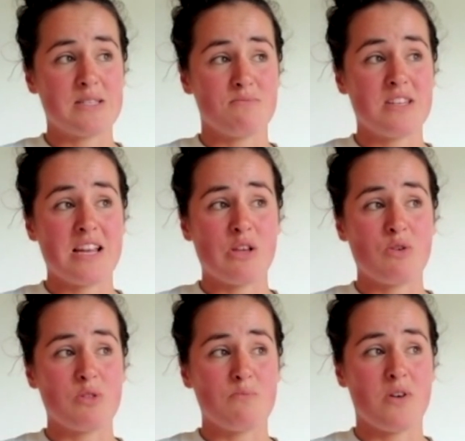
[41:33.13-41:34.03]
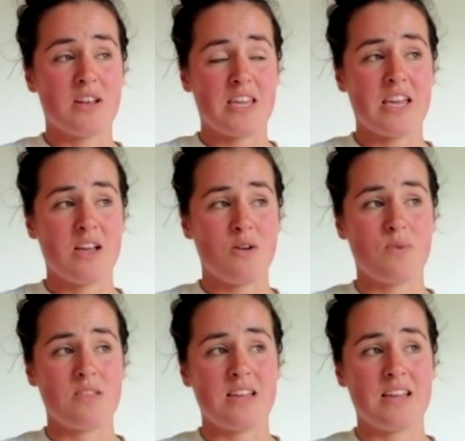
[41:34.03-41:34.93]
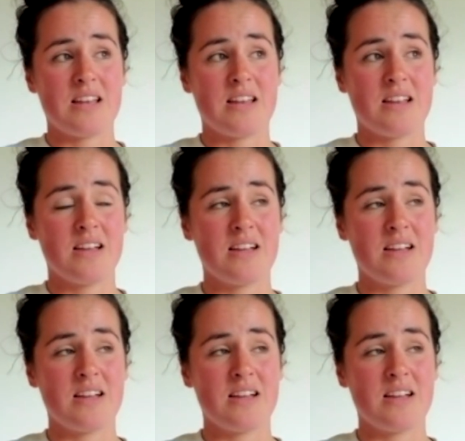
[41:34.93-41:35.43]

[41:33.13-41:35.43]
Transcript: nearly all the money within